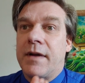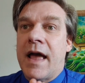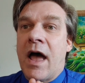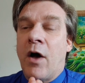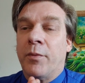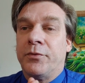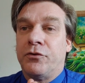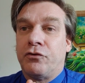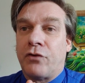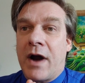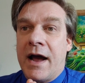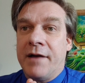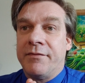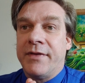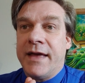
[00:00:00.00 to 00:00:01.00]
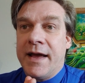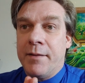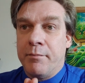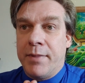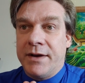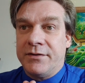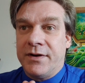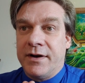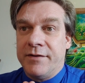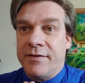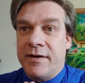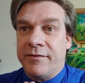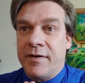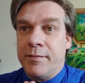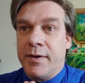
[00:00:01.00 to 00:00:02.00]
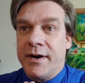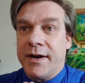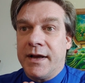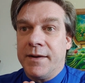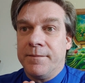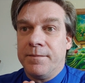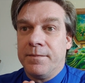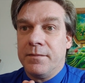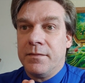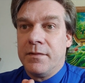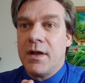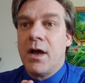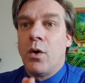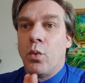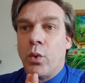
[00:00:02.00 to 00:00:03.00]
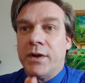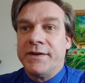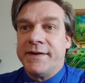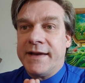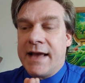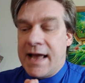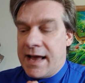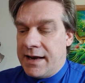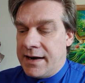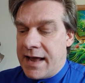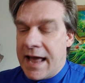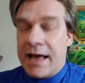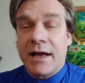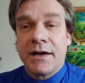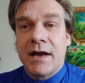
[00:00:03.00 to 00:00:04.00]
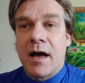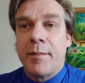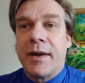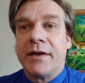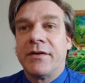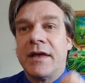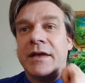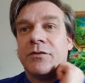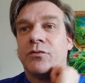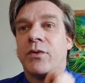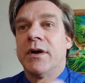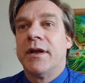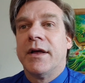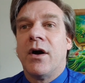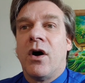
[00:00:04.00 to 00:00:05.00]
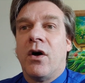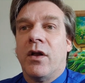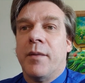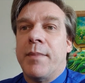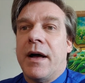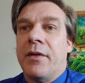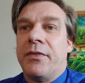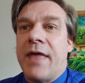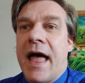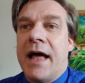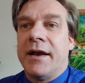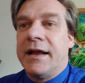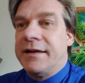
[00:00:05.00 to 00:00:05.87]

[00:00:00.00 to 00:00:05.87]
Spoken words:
helps drive the ambition of everybody. Once again, economics is really all about that.